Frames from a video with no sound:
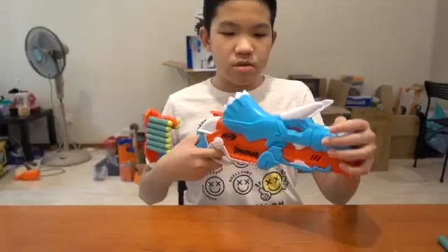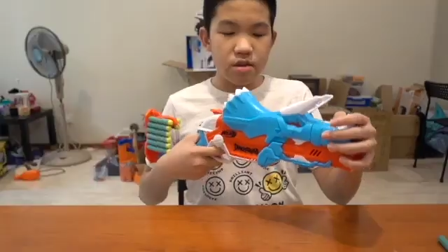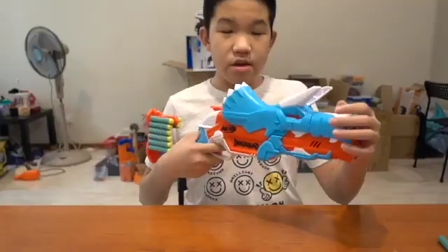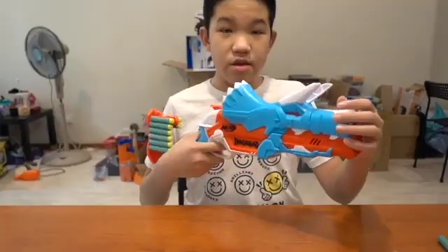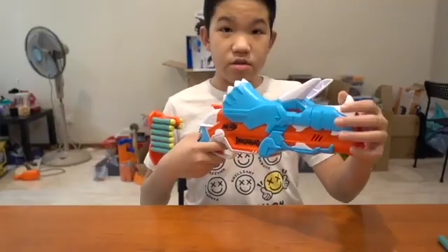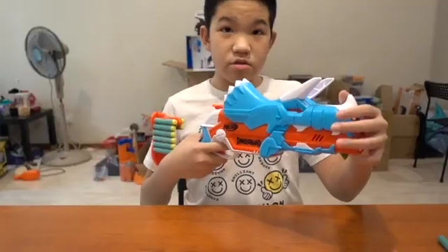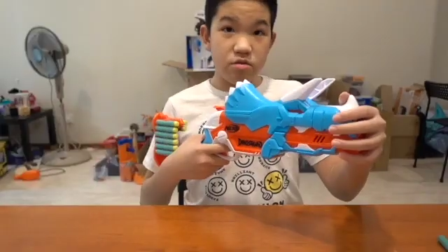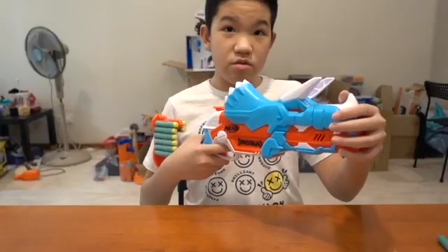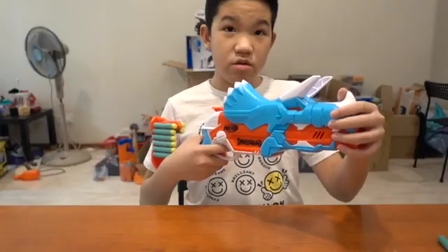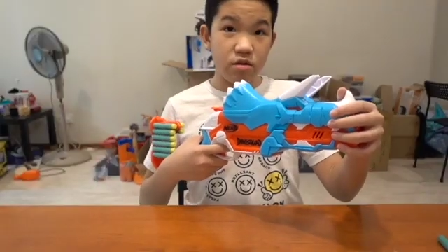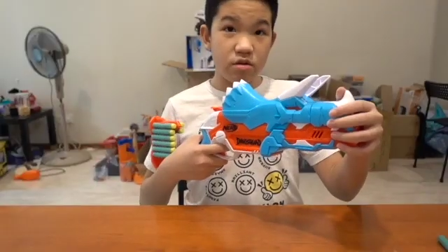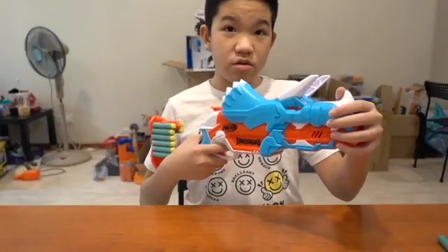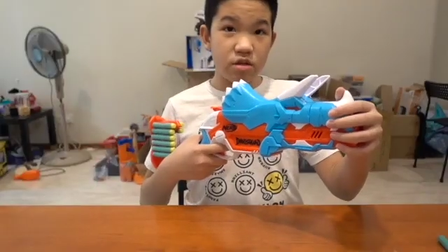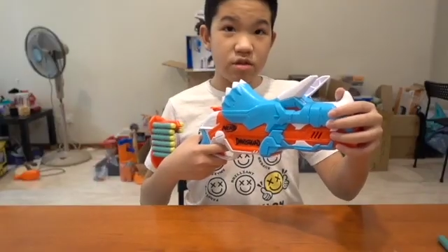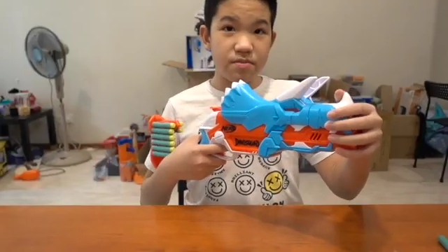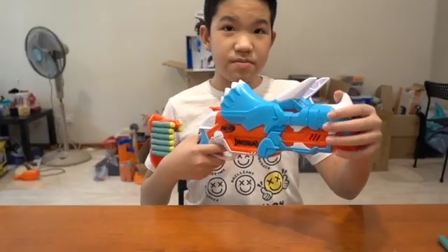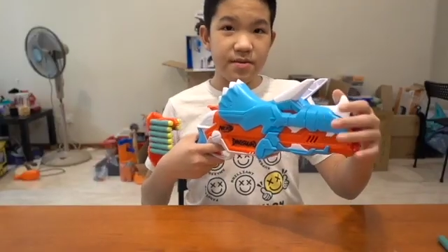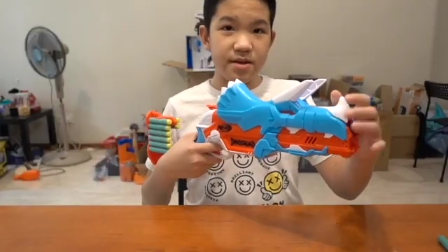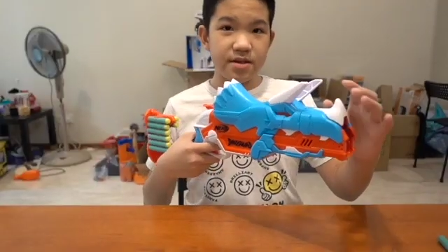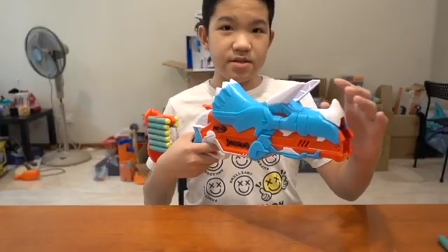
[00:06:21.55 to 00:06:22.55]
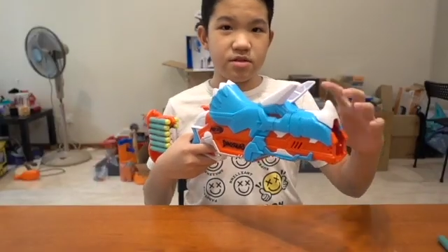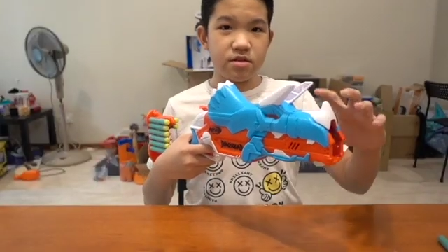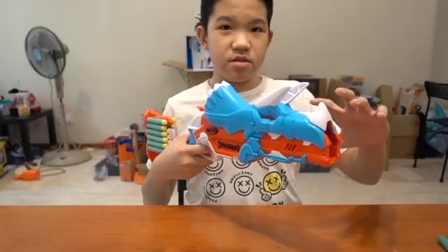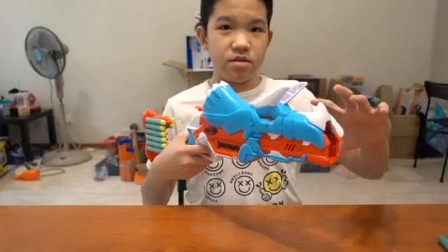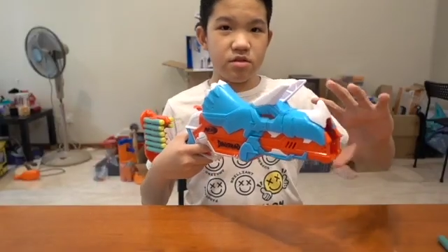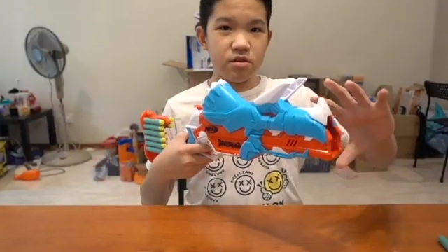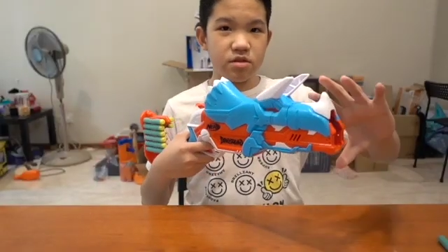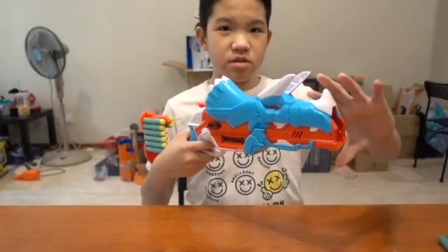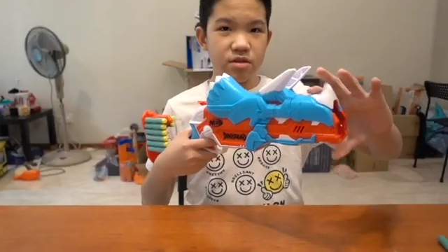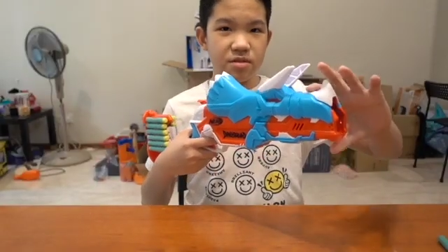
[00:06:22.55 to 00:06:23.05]
And to load this blaster,
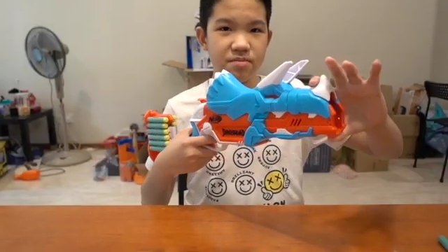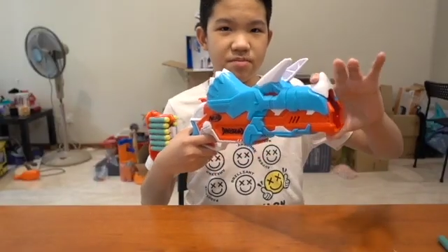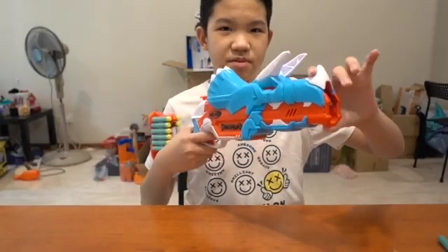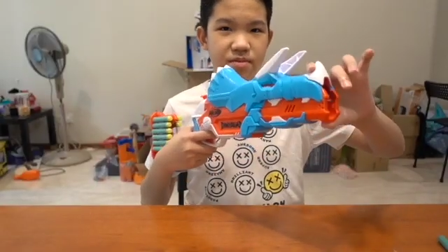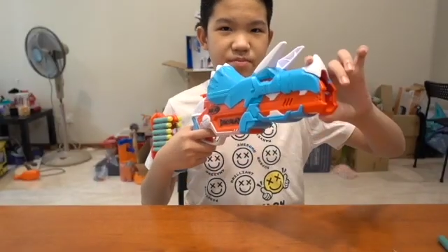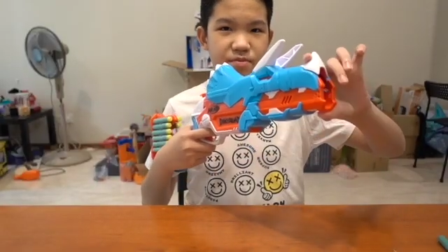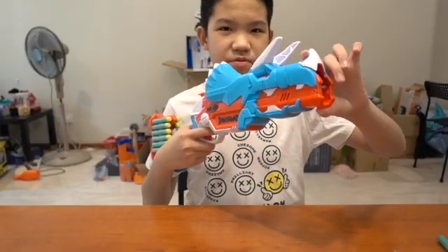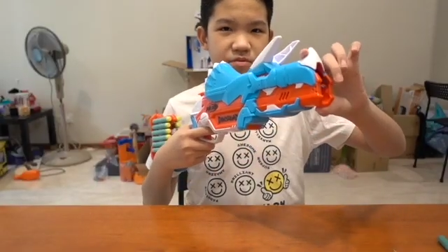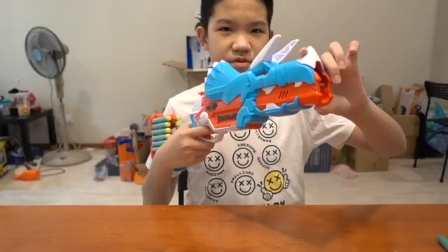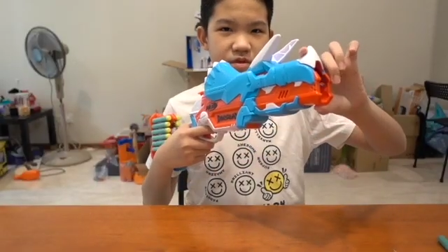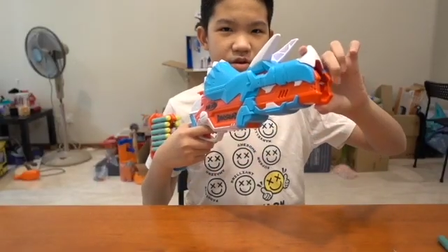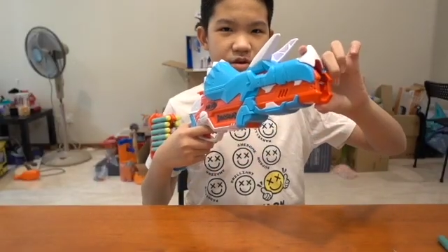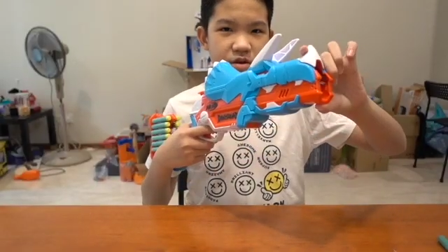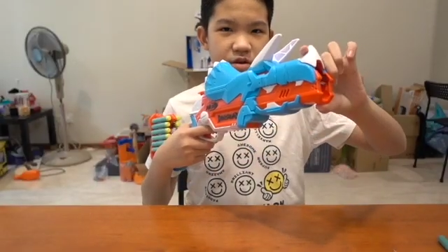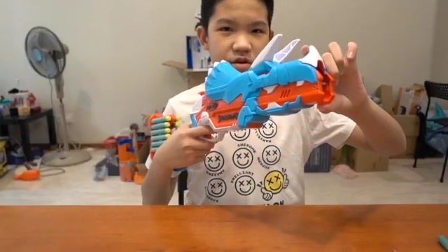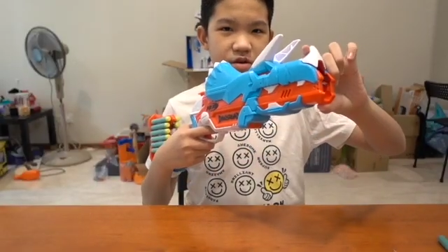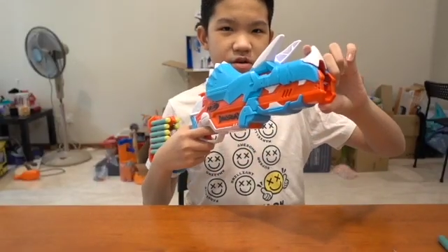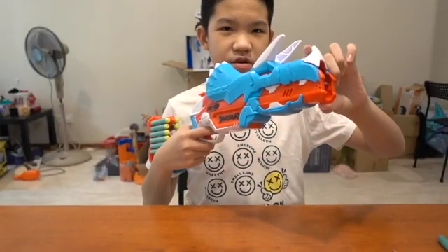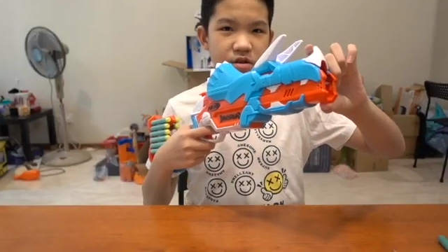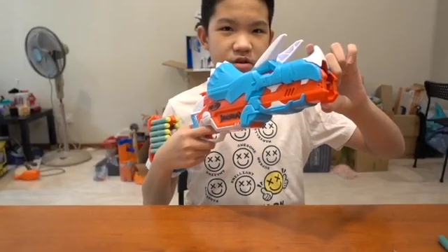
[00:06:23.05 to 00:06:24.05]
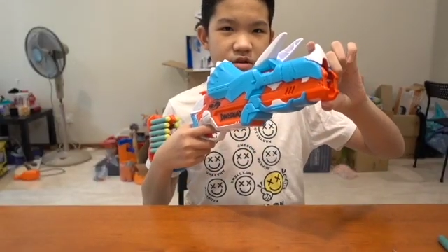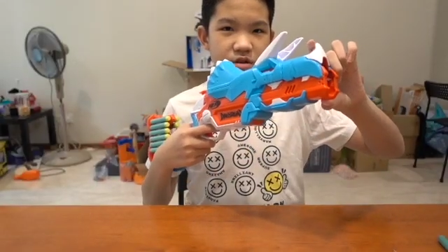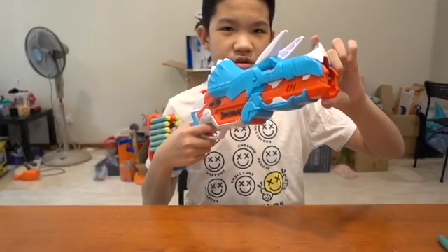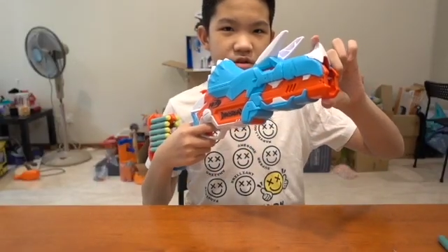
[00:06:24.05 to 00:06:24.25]
you simply pull the horn